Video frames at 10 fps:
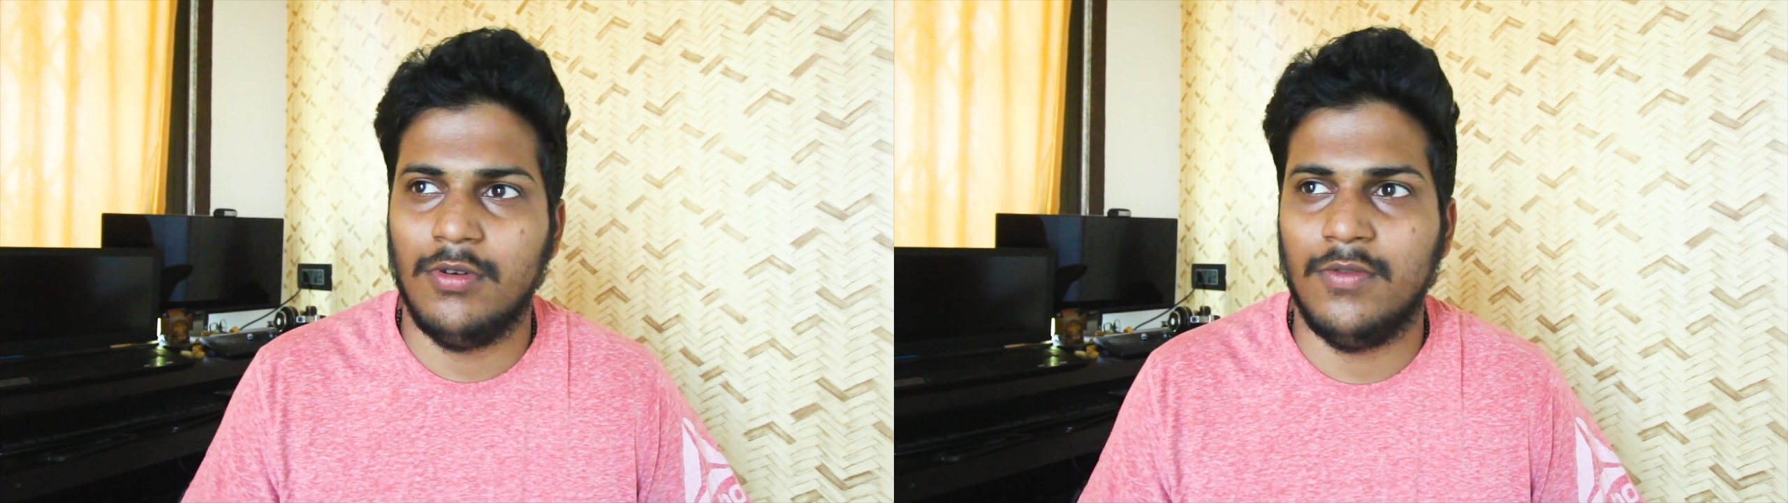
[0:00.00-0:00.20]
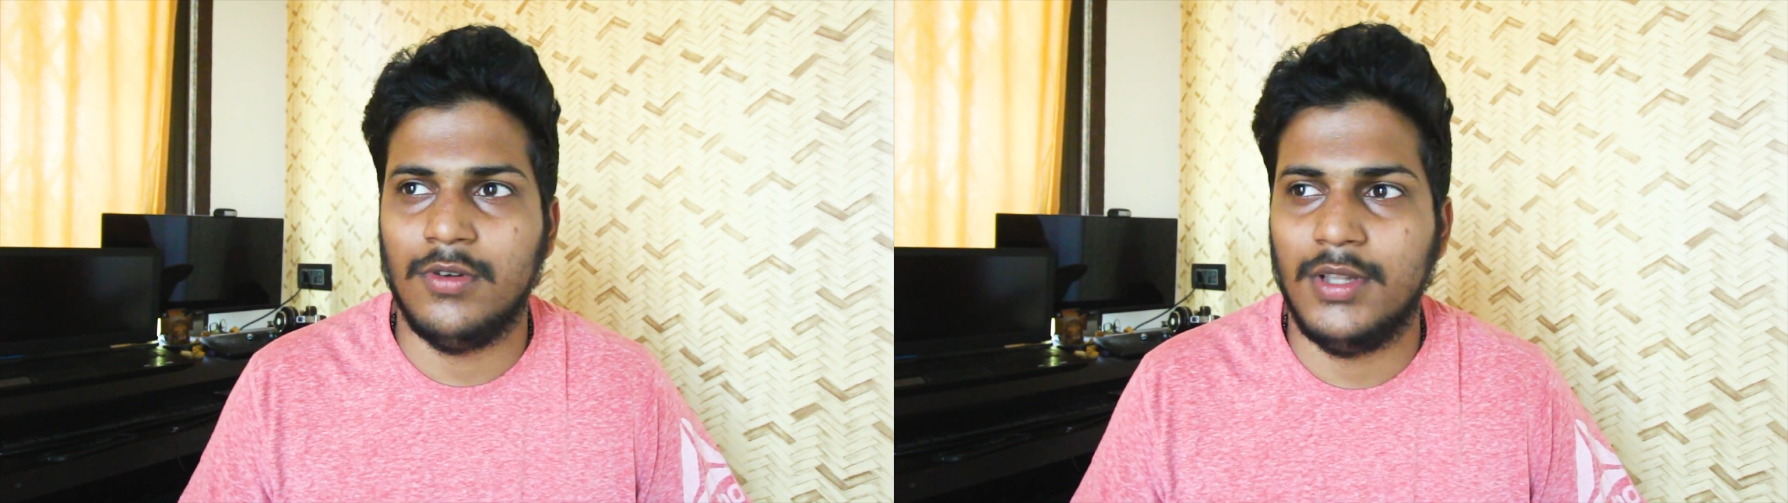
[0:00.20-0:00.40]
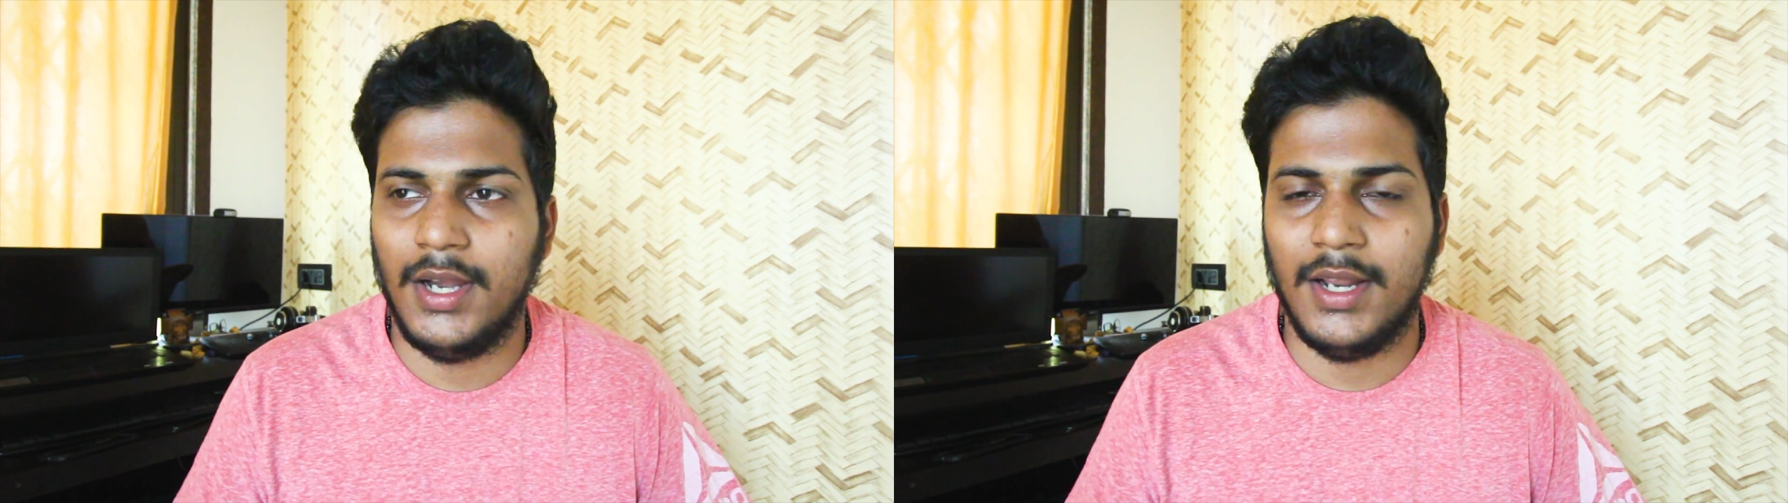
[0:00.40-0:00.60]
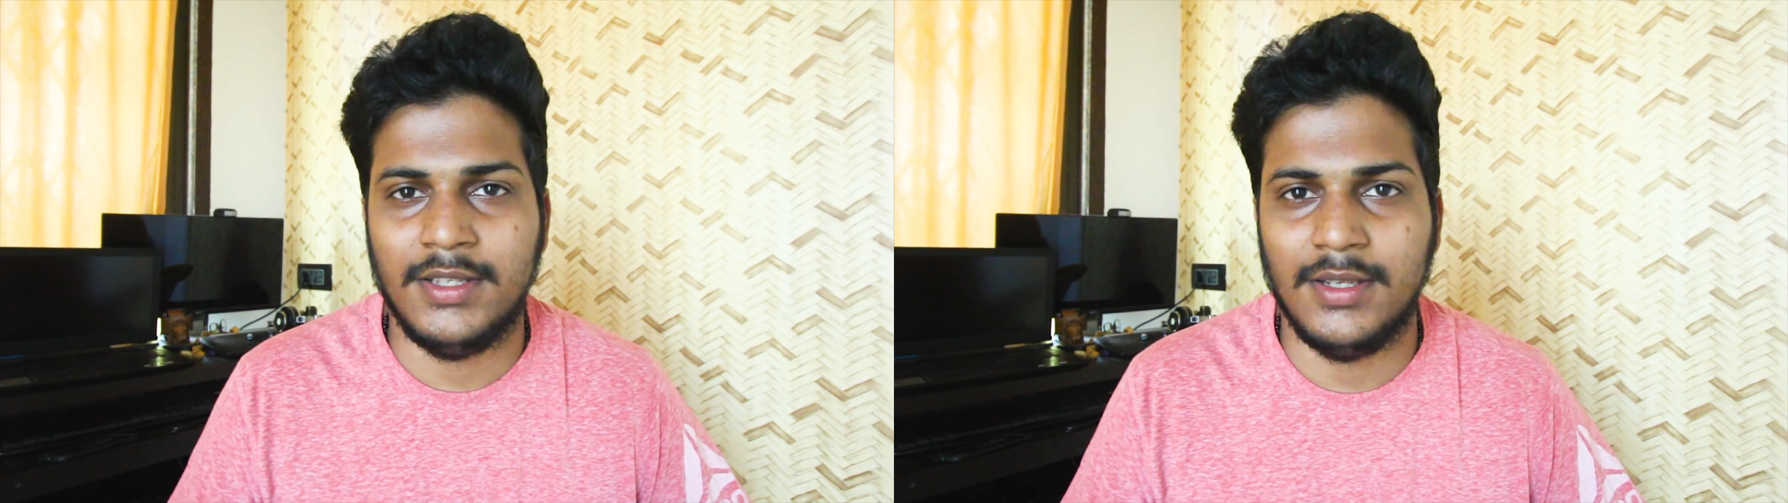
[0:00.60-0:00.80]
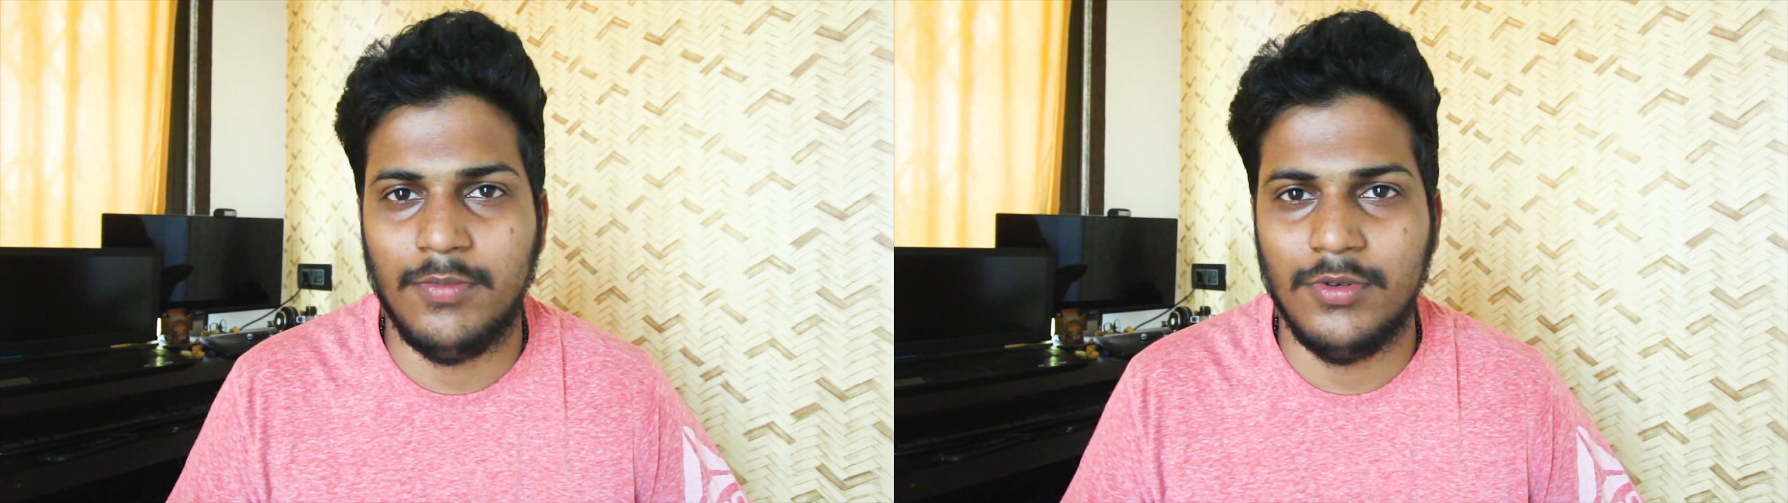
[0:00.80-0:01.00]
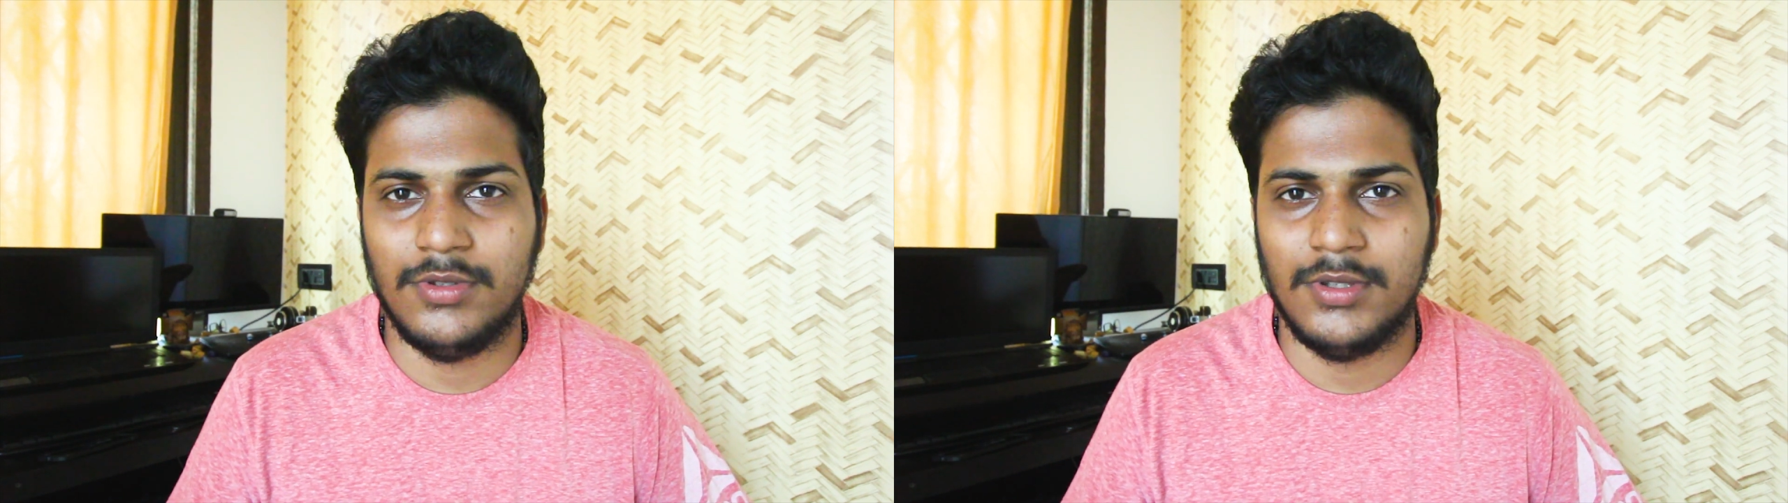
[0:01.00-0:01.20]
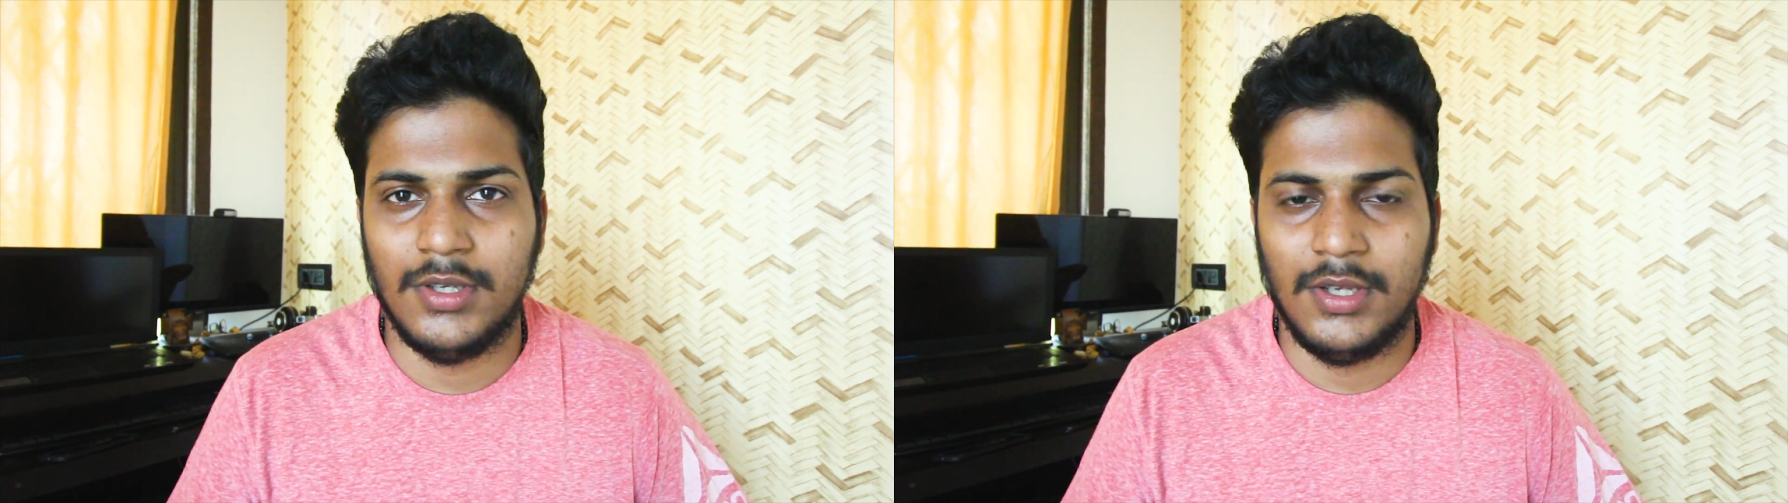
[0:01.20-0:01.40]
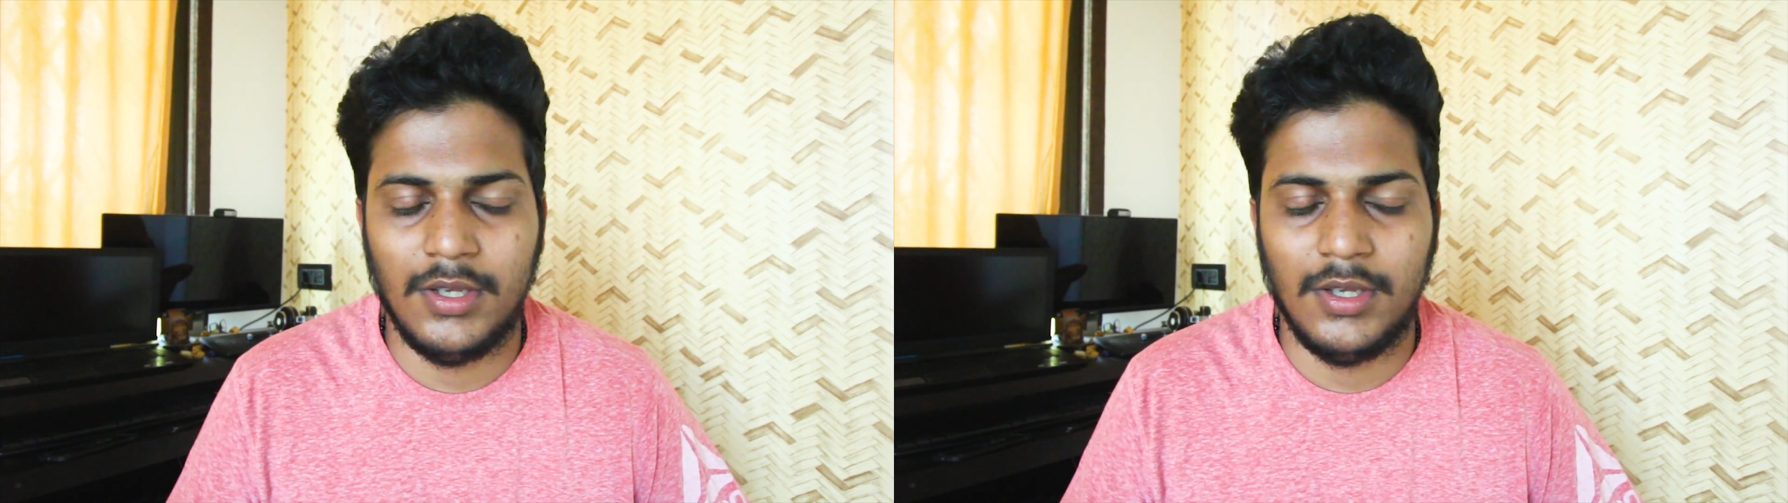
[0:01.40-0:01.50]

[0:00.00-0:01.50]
go for that I suppose